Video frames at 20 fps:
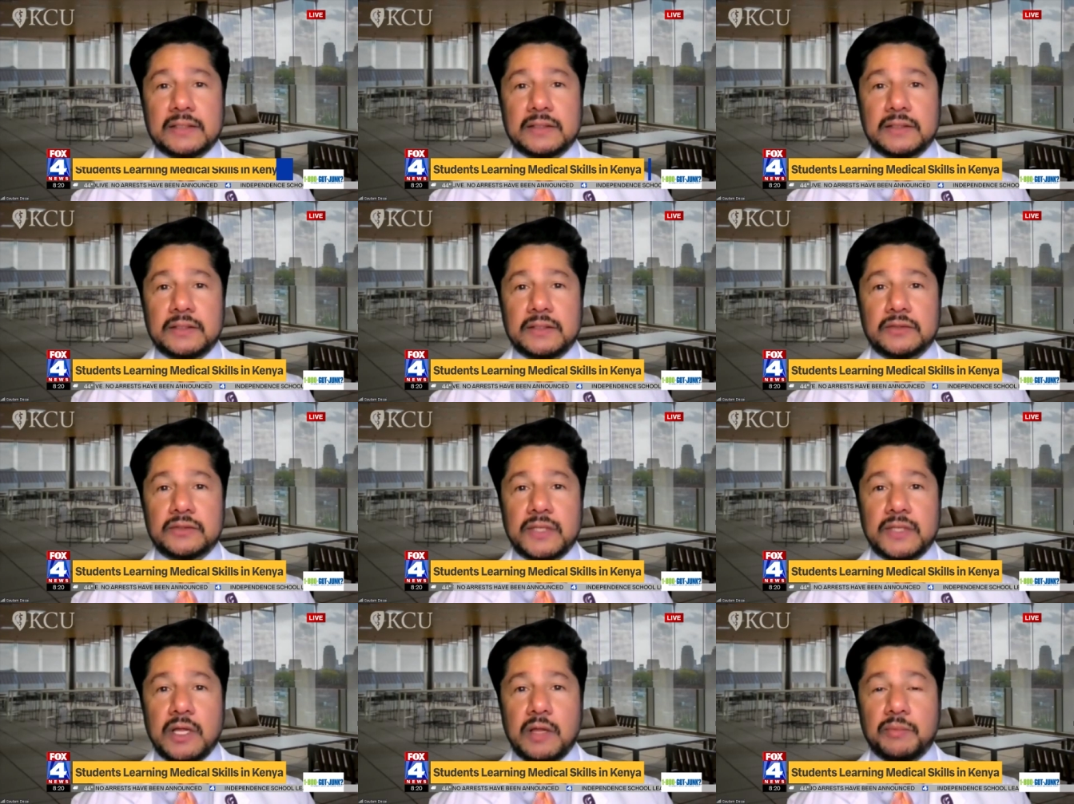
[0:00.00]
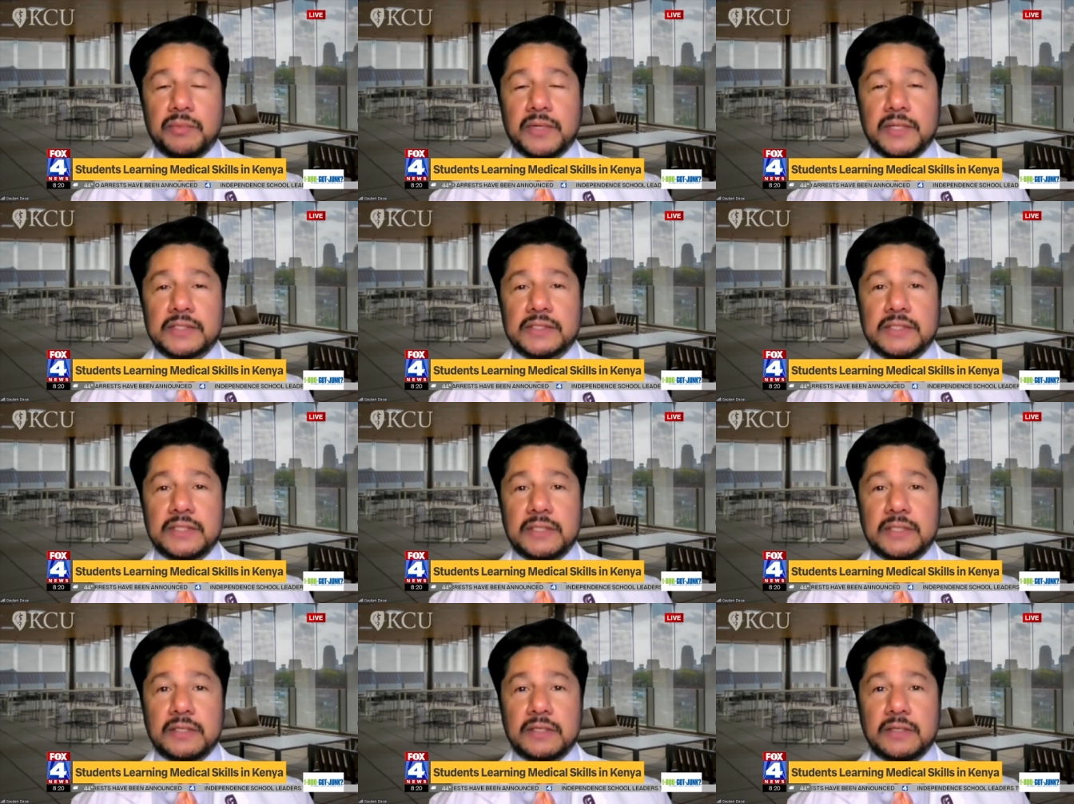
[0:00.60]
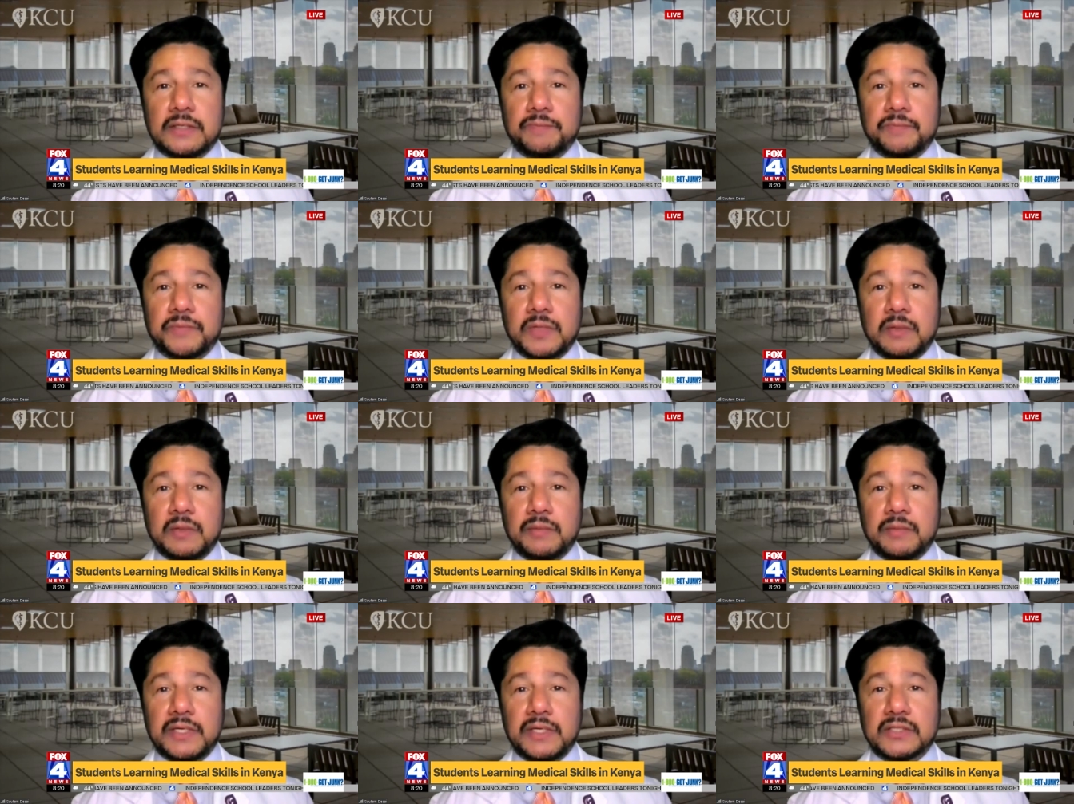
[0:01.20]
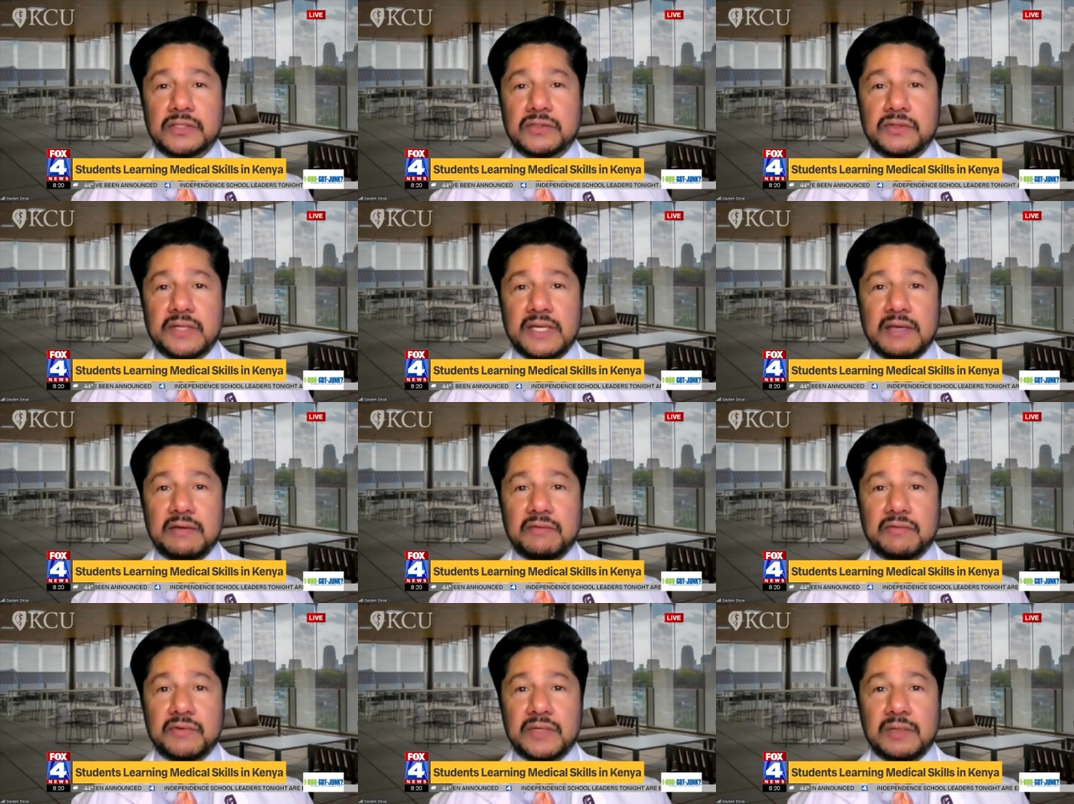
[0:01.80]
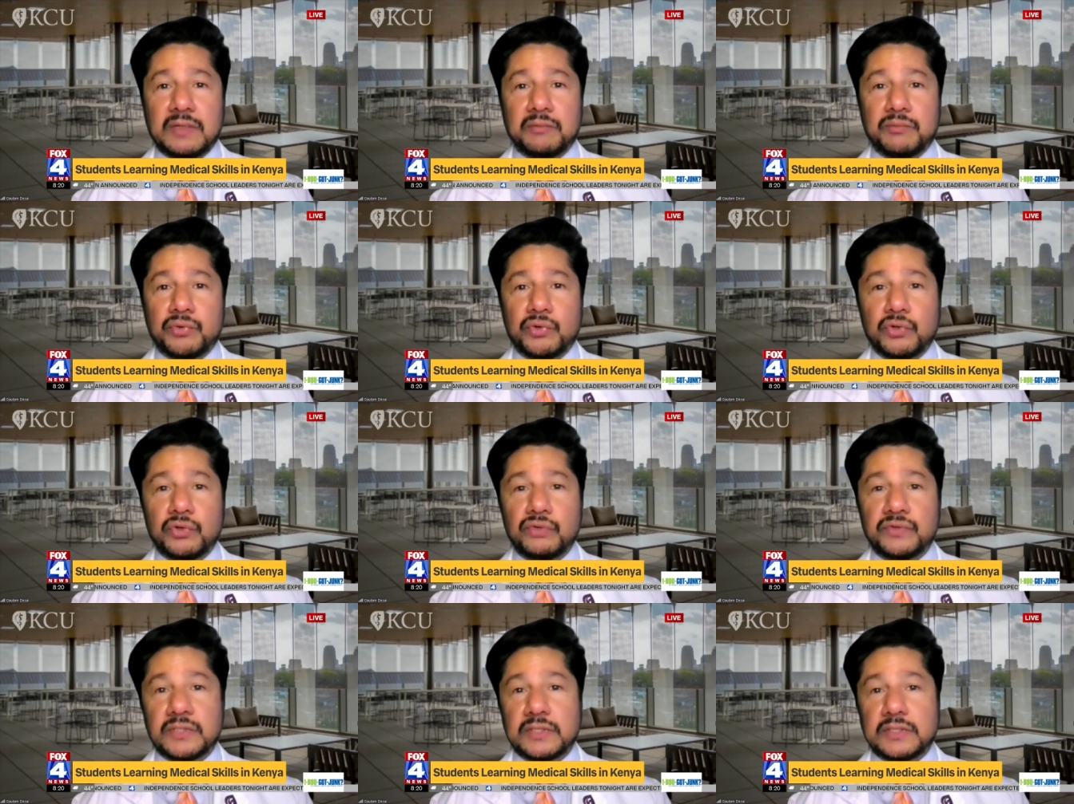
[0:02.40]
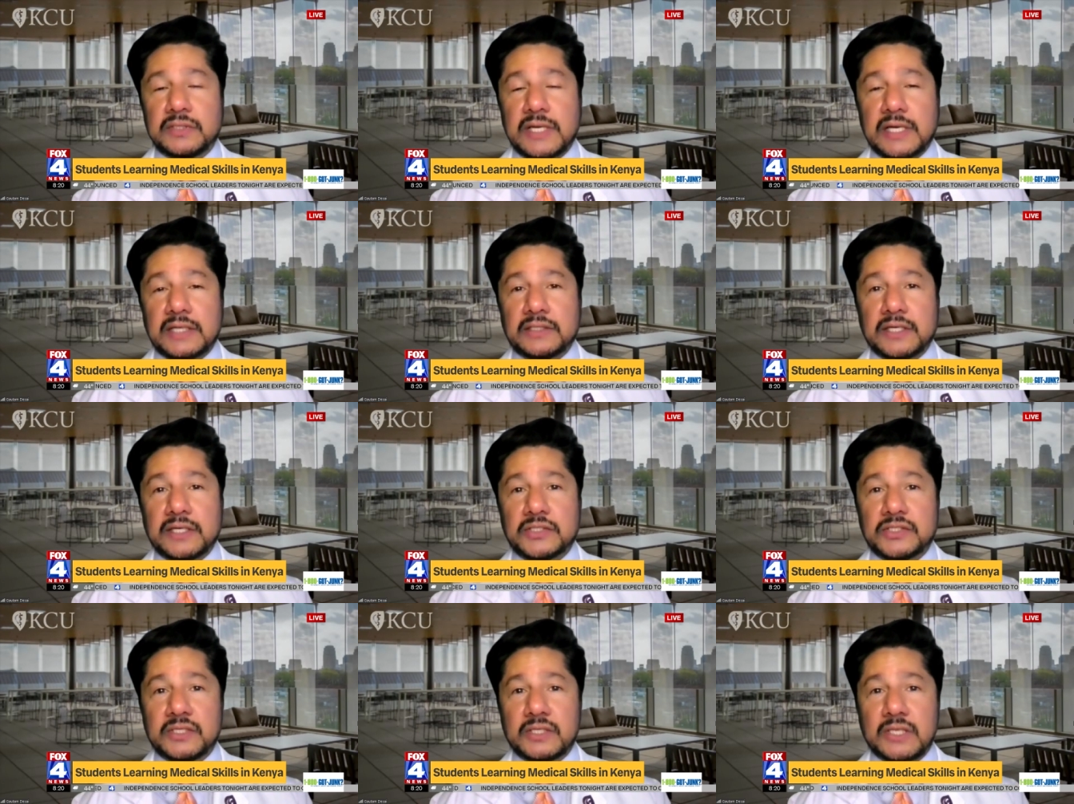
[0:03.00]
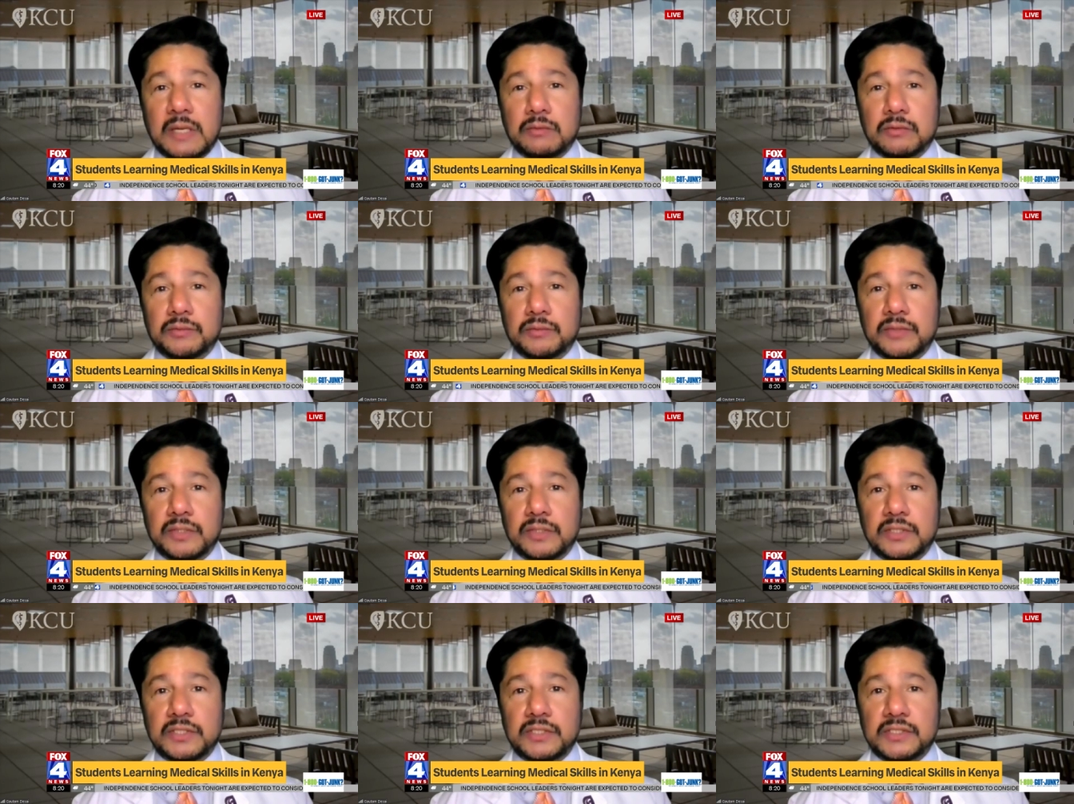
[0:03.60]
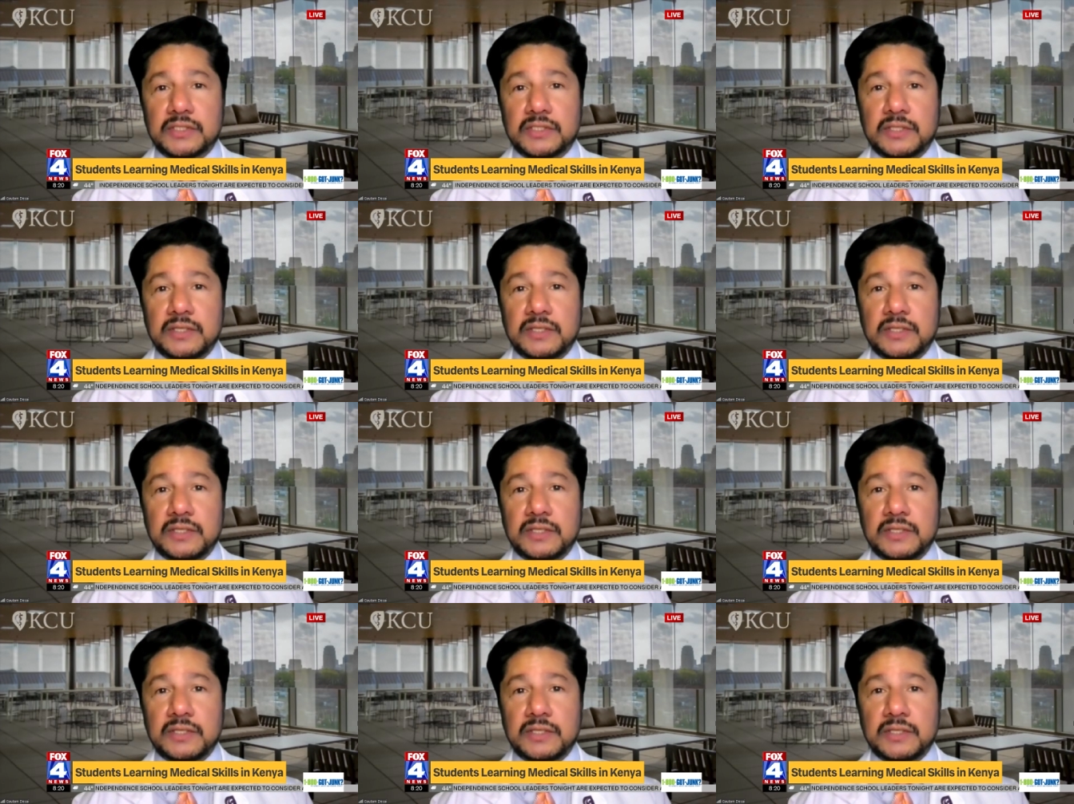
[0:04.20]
you know, to help us here because they have improved diagnostic capabilities.